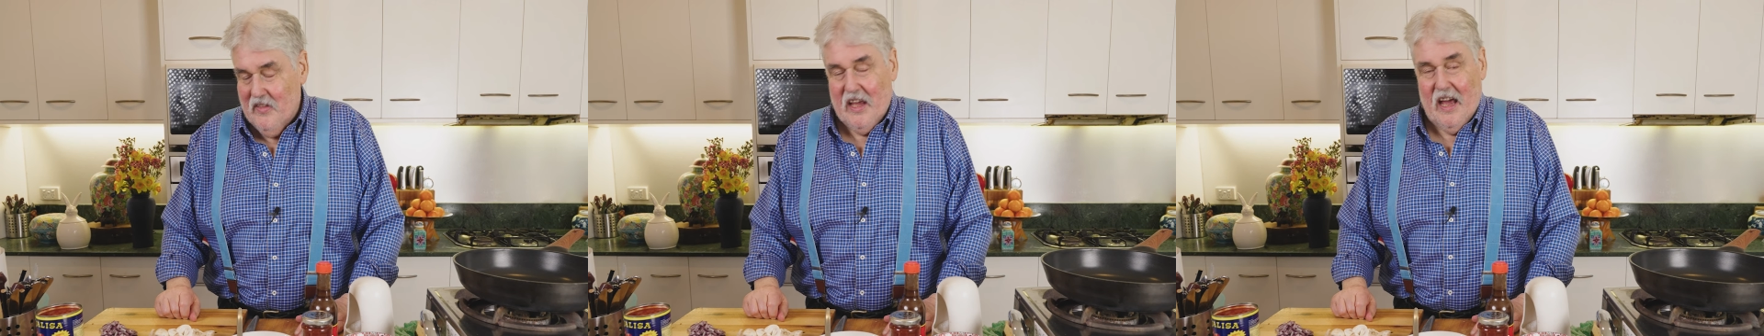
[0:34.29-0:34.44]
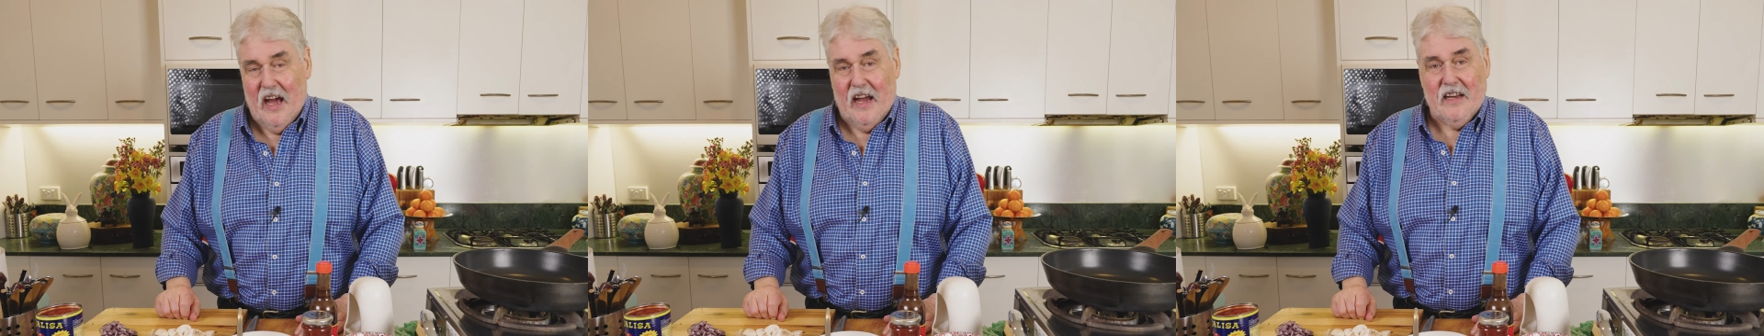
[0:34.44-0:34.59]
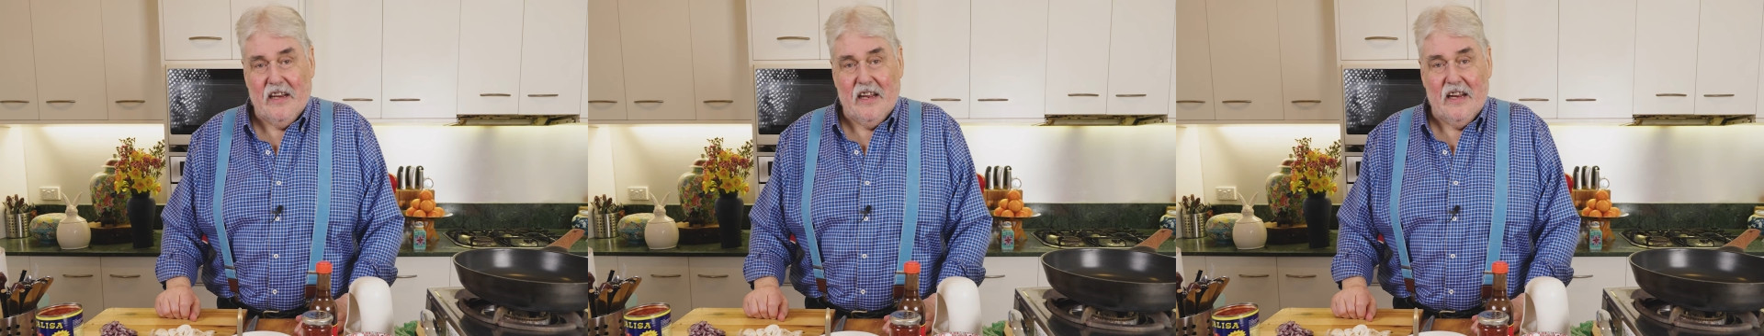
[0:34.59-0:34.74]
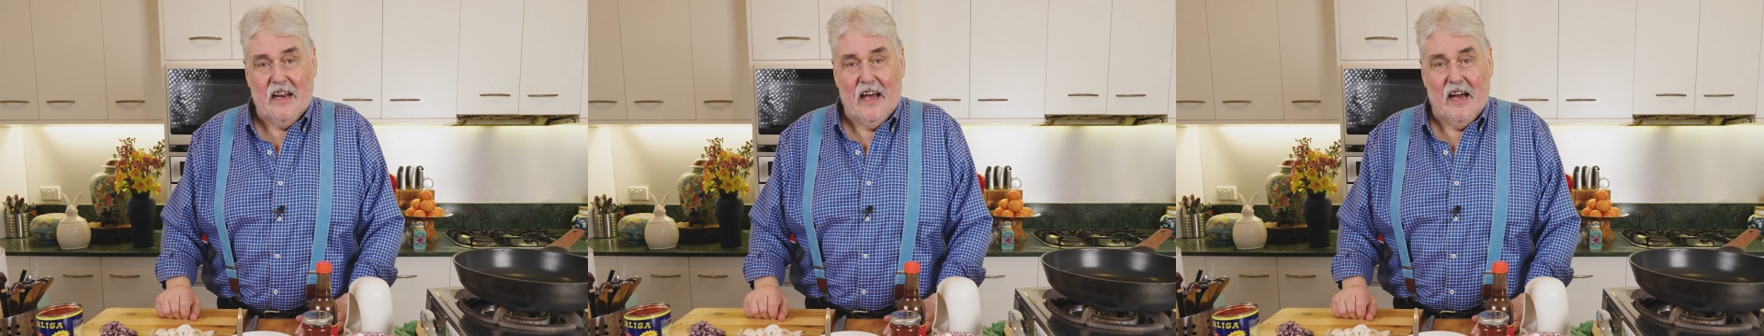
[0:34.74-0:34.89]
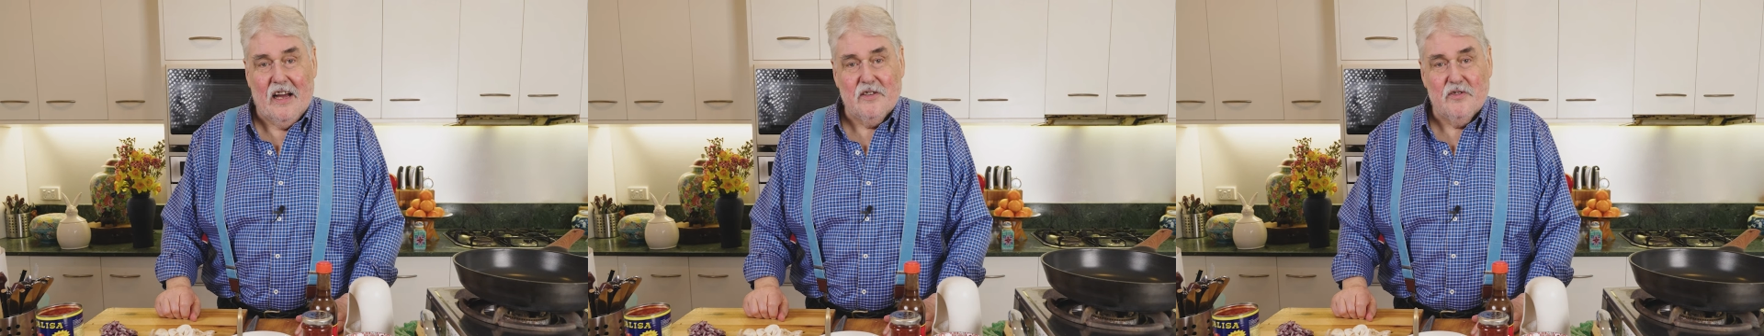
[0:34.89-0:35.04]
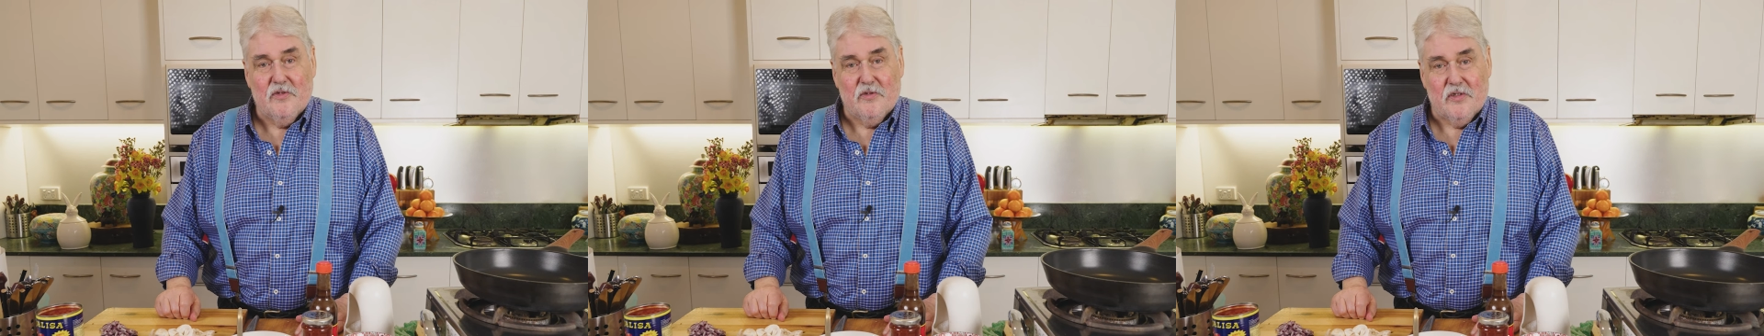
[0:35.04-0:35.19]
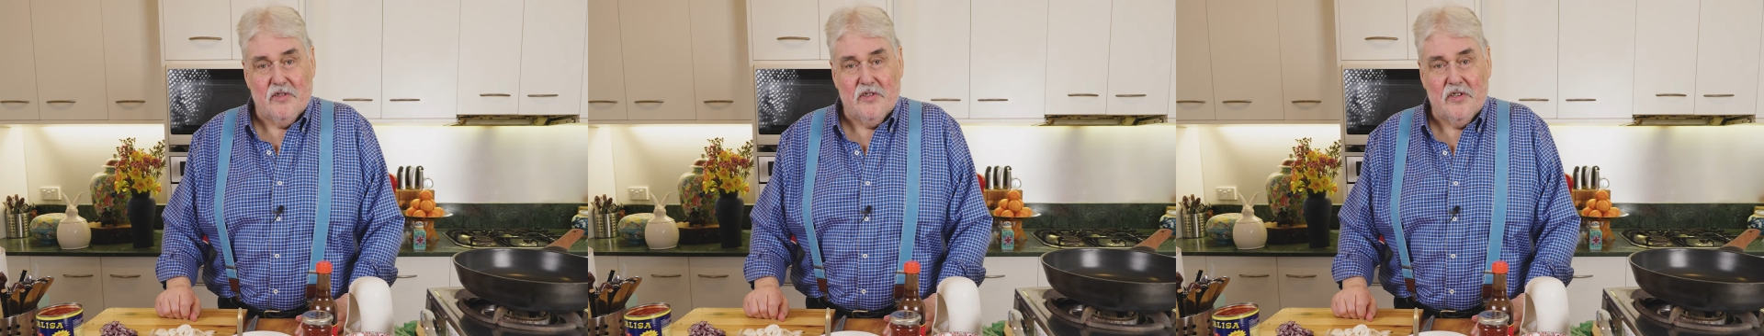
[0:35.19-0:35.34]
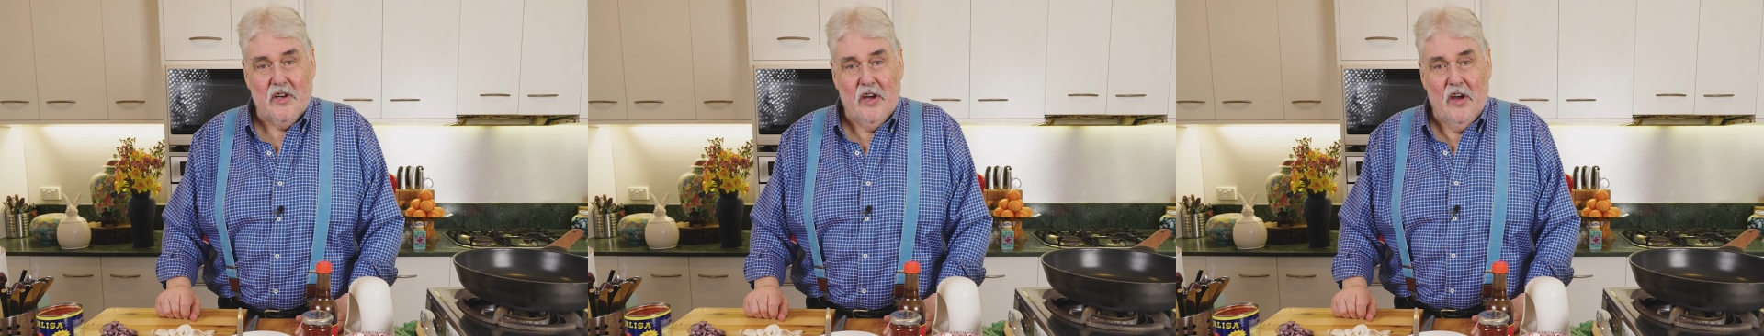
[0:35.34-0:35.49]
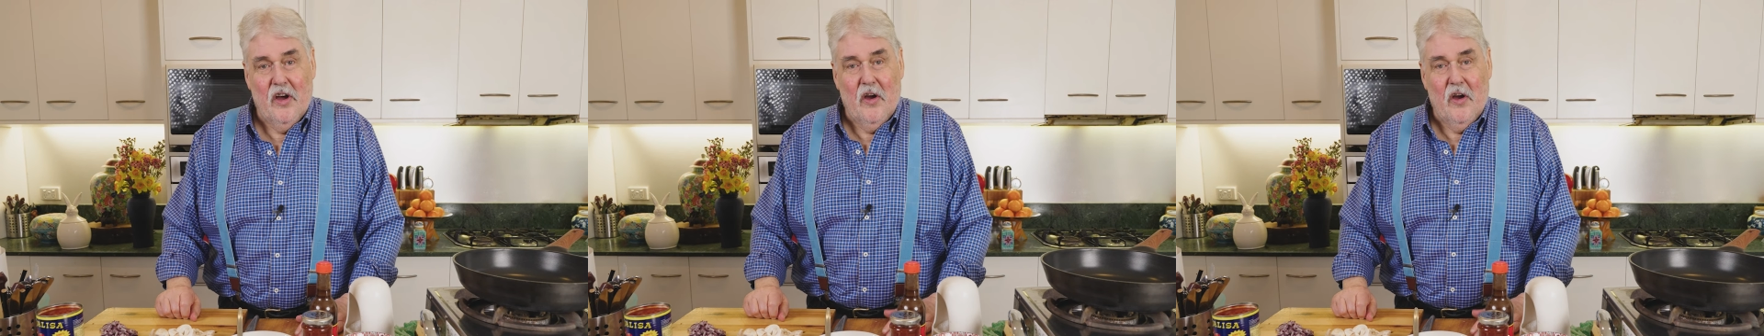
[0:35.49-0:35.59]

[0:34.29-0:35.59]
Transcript: the 1800s,